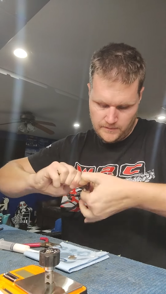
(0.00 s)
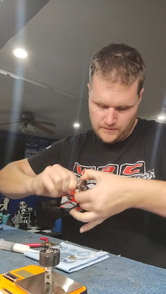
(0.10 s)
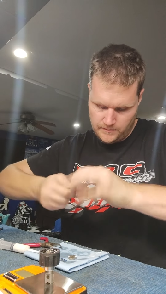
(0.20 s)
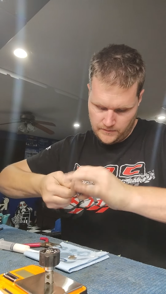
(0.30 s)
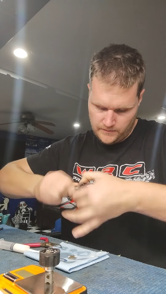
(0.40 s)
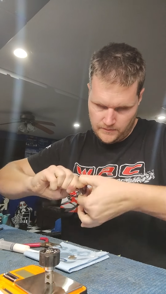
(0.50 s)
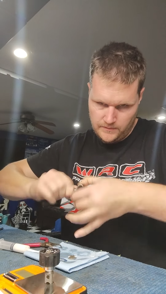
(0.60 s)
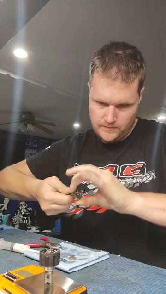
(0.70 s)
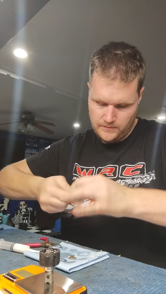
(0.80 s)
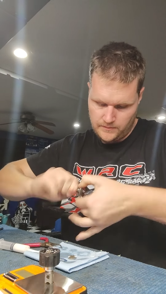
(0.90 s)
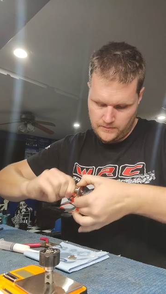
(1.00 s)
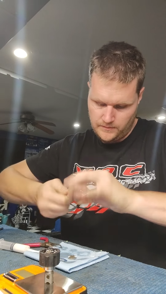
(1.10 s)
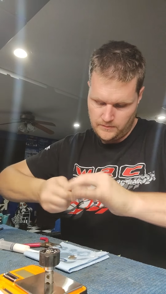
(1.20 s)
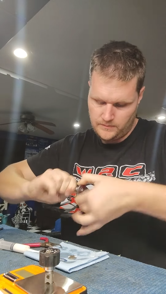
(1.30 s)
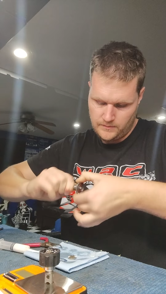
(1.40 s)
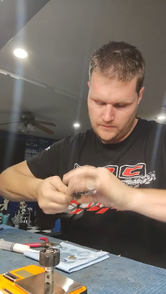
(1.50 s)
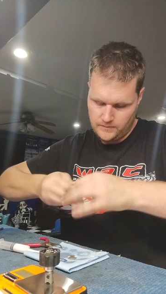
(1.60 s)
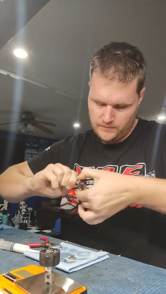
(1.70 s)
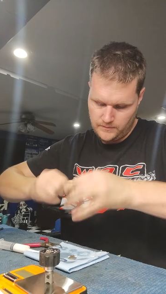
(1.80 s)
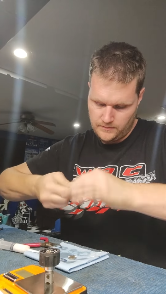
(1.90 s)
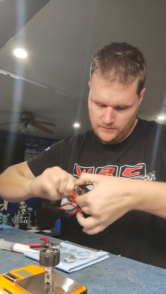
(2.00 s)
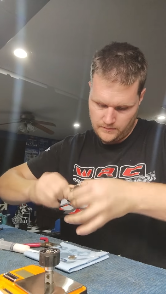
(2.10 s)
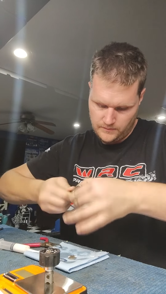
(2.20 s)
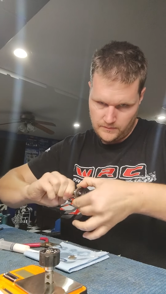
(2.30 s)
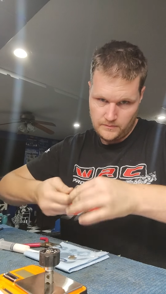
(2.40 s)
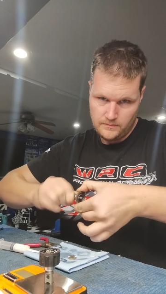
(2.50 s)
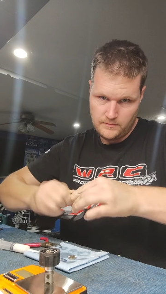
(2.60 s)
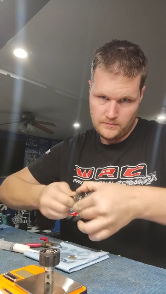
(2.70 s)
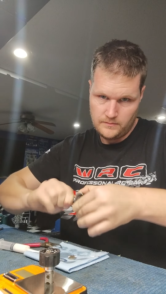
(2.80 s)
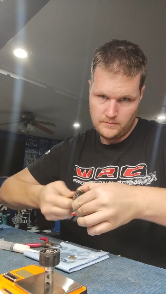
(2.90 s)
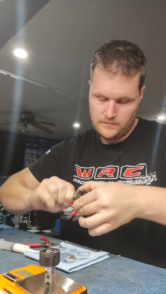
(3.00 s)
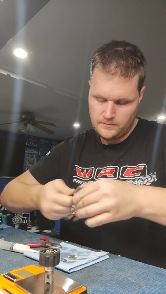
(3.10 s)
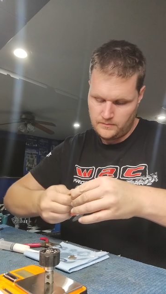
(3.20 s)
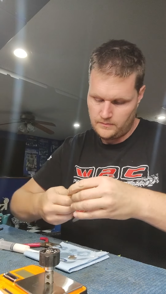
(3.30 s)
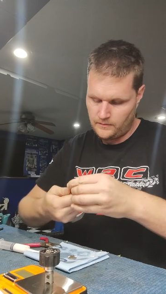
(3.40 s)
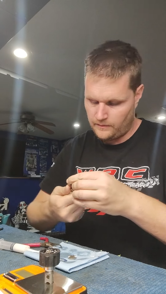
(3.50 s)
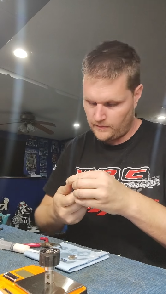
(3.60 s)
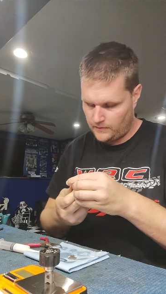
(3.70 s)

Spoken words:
(no one is talking)